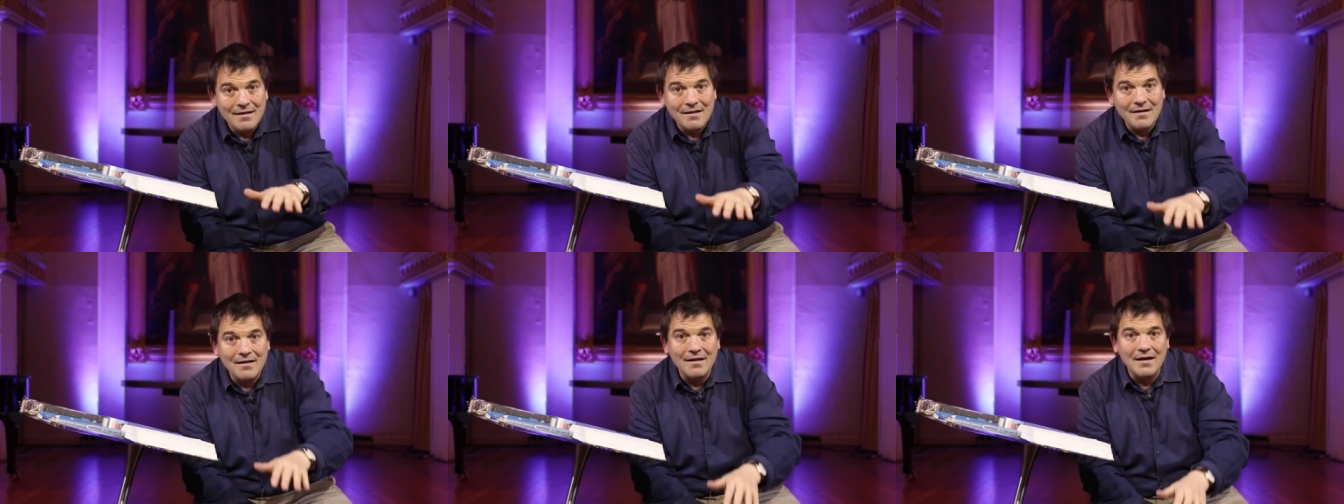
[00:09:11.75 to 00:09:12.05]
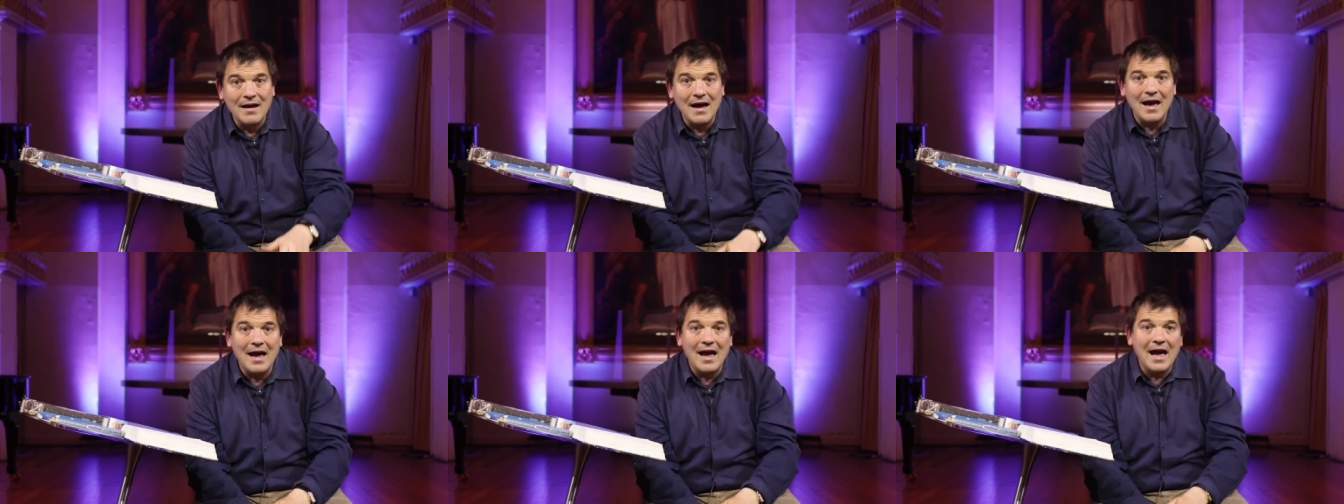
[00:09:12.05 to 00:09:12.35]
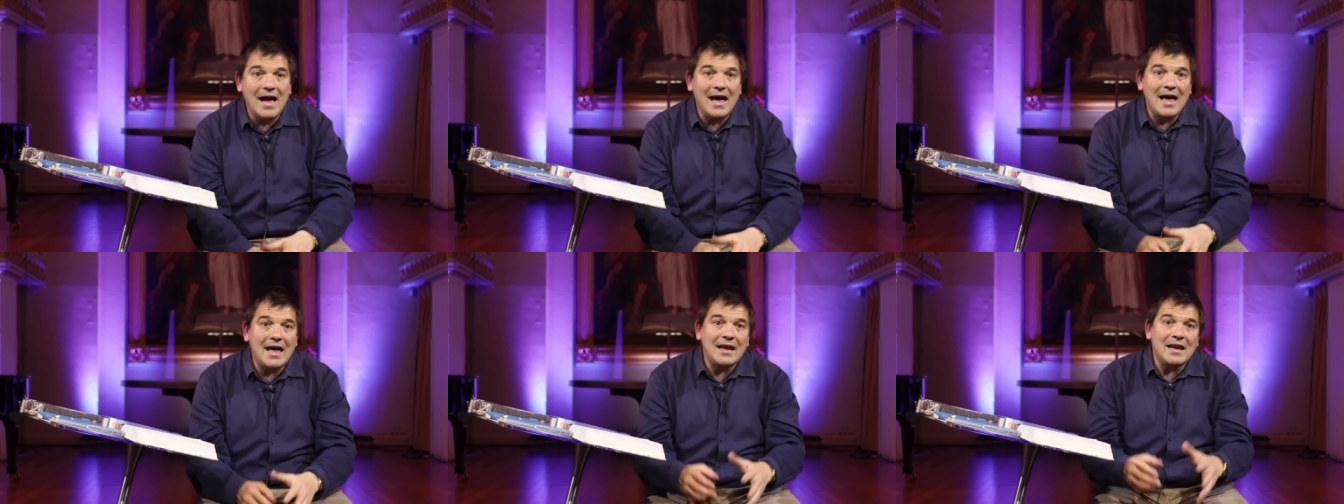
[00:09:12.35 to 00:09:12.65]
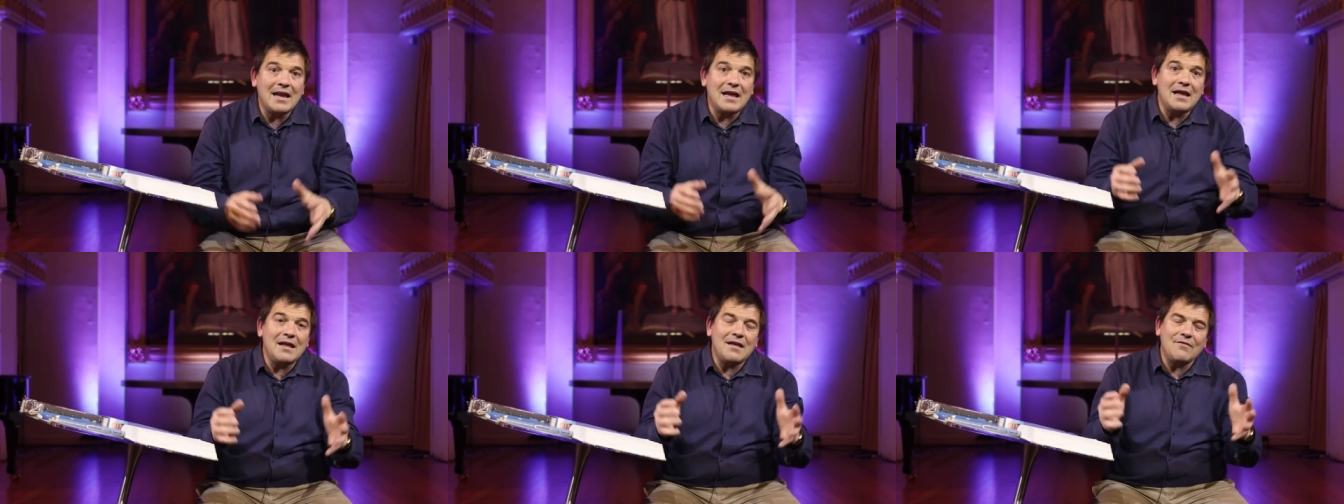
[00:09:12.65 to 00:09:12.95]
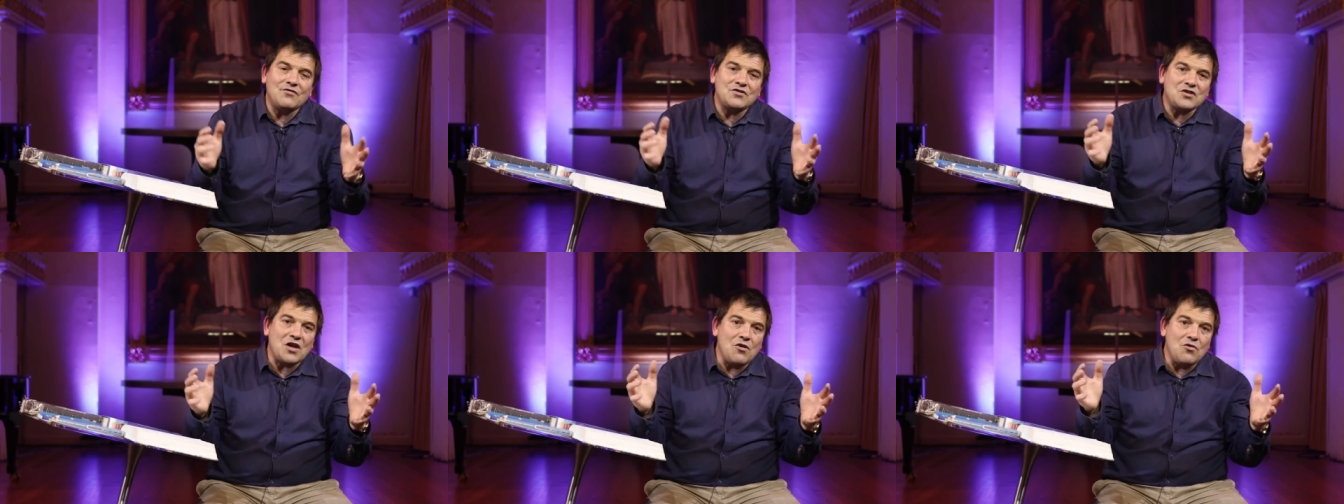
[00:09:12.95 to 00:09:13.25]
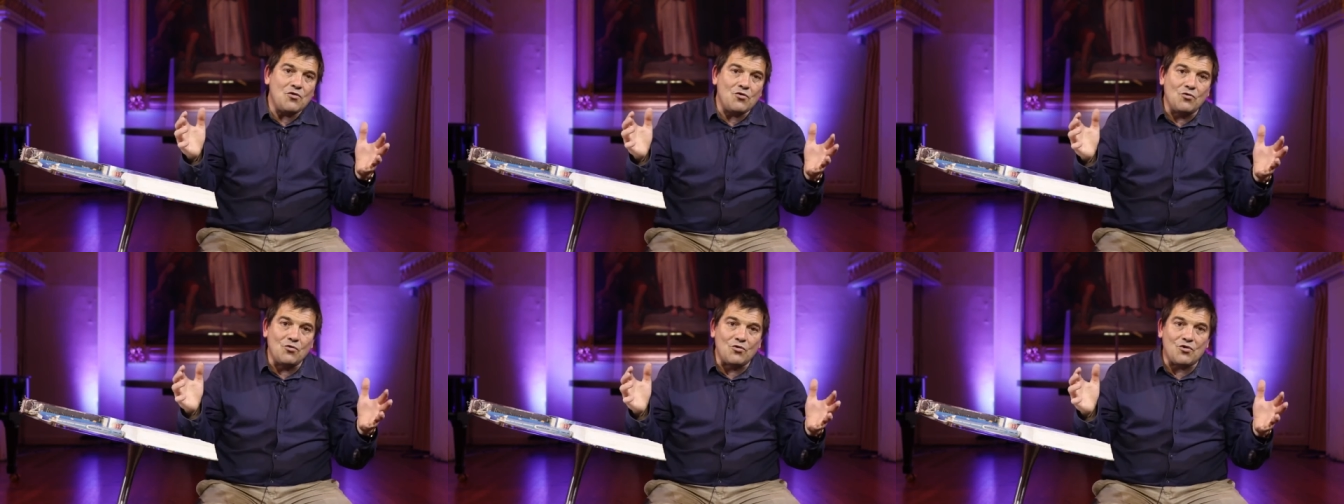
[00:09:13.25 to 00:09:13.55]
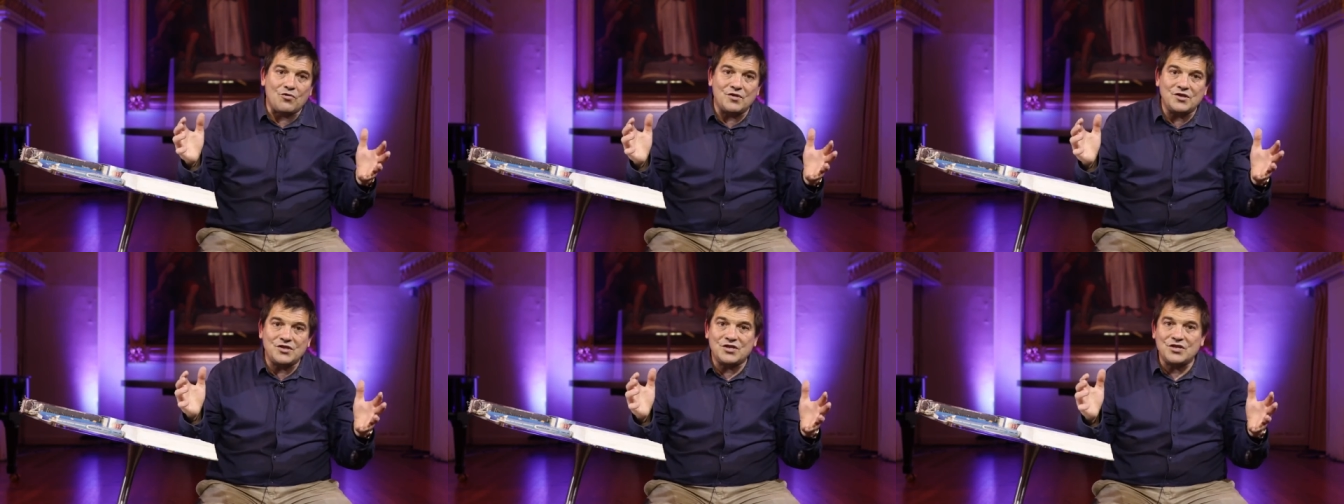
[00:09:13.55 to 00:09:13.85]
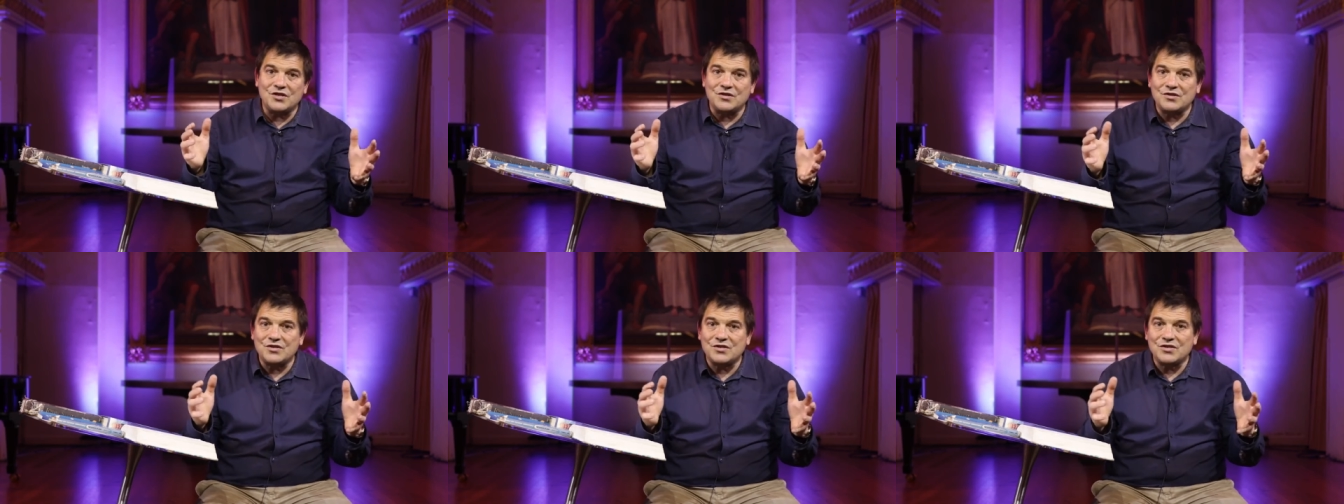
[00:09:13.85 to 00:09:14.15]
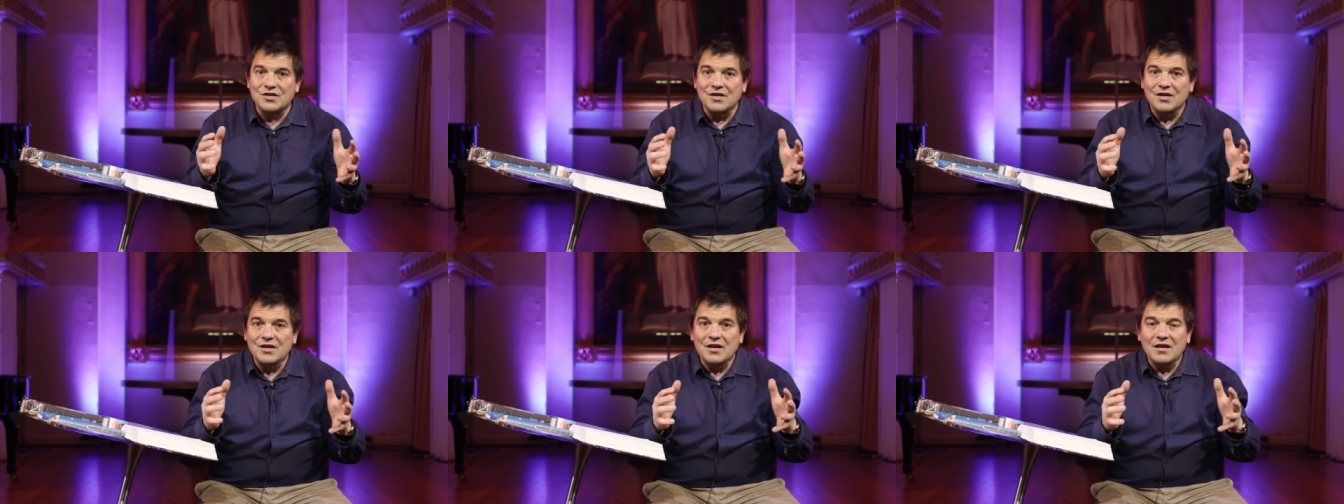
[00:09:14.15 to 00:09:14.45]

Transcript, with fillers: And if so-called Christians,